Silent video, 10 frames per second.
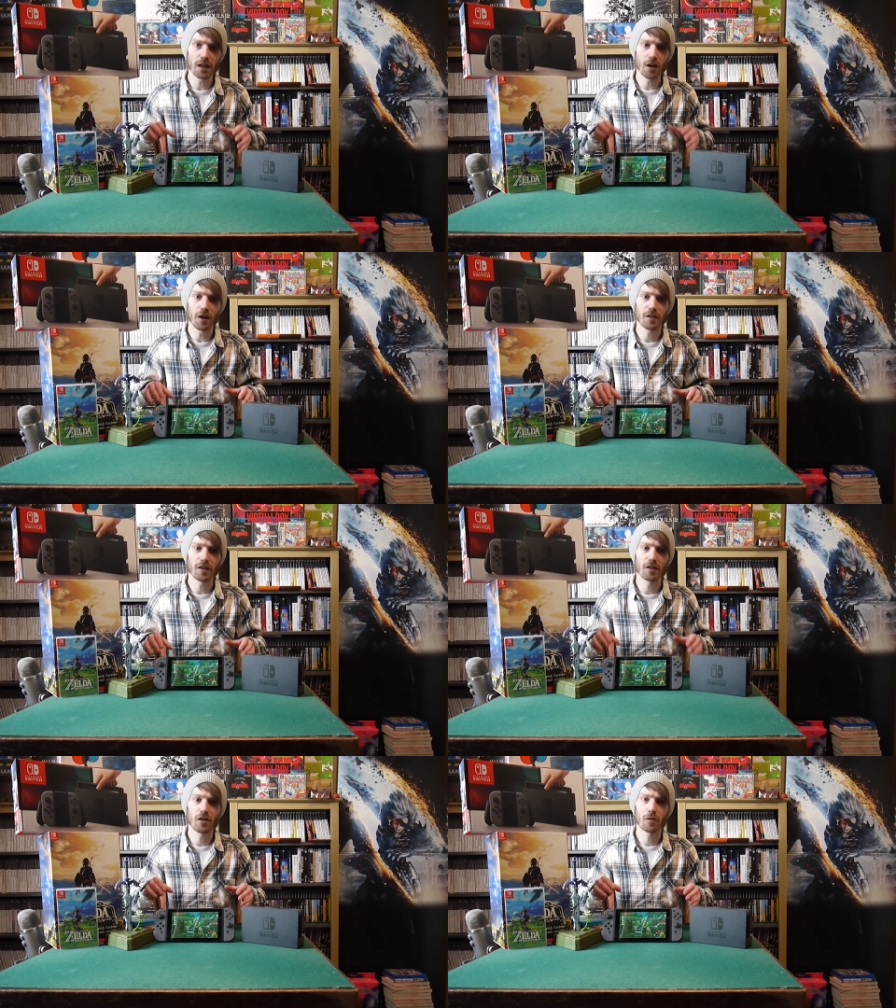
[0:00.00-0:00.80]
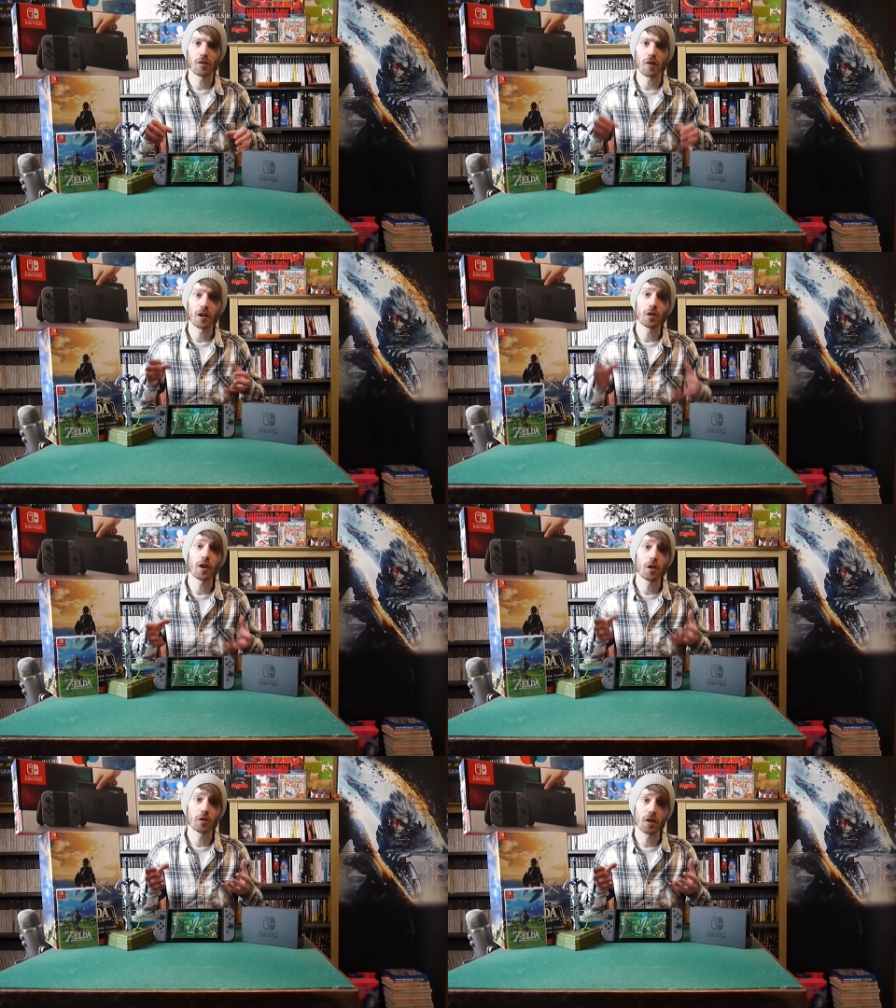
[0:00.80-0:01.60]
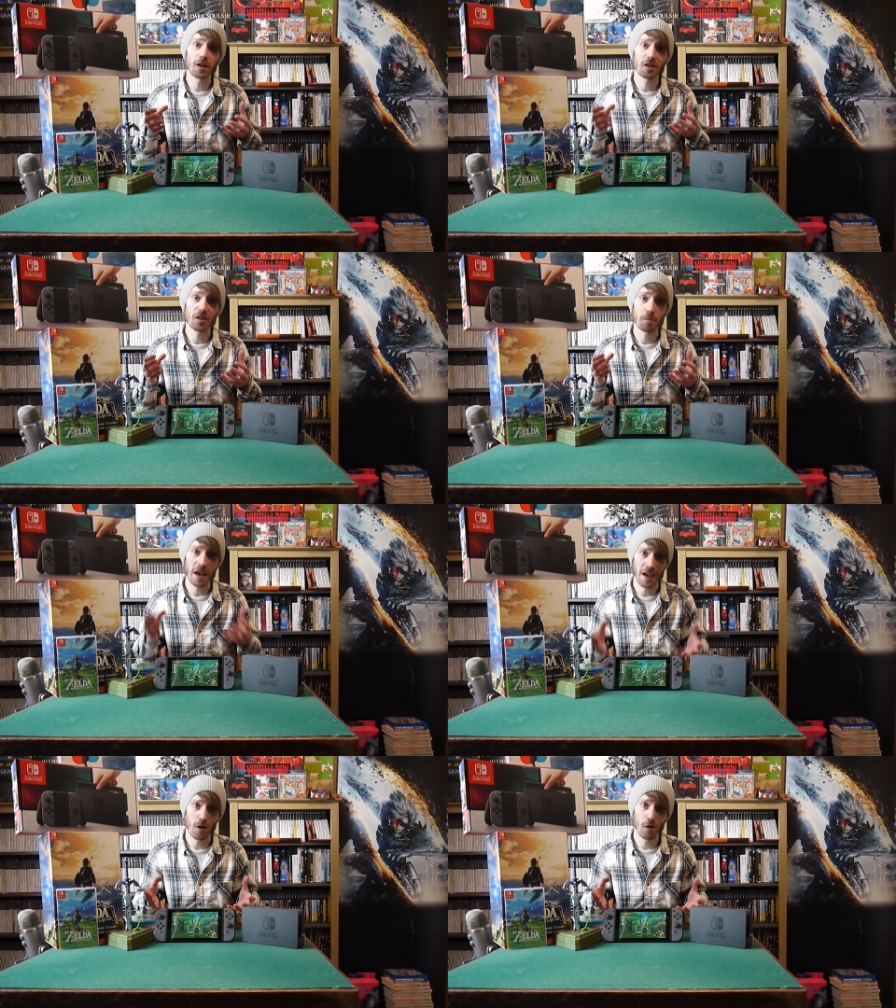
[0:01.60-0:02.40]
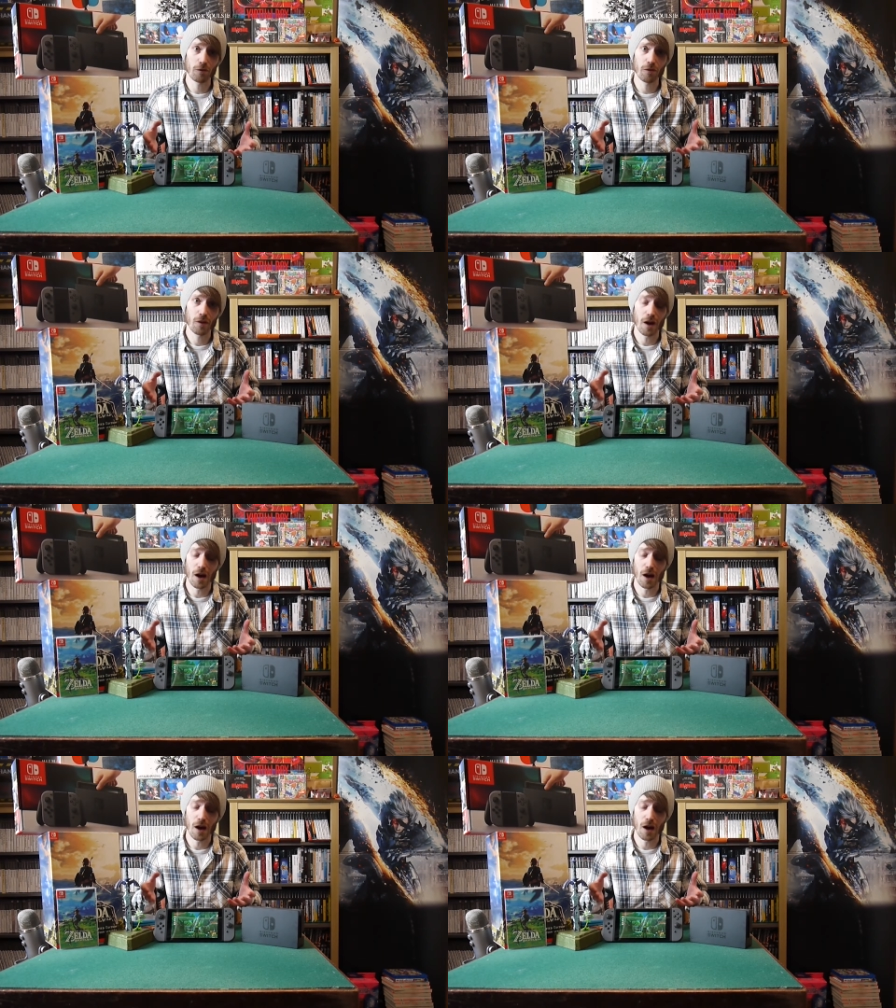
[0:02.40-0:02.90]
nice in terms of, I know they're not going to just ping off.